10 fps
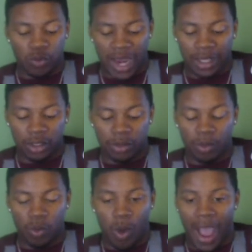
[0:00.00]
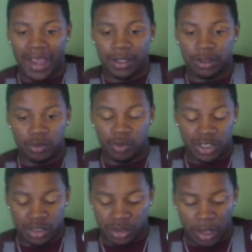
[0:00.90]
regular white,
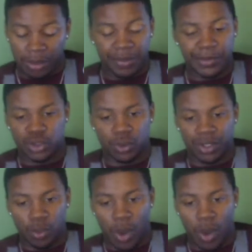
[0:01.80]
which is going to be majority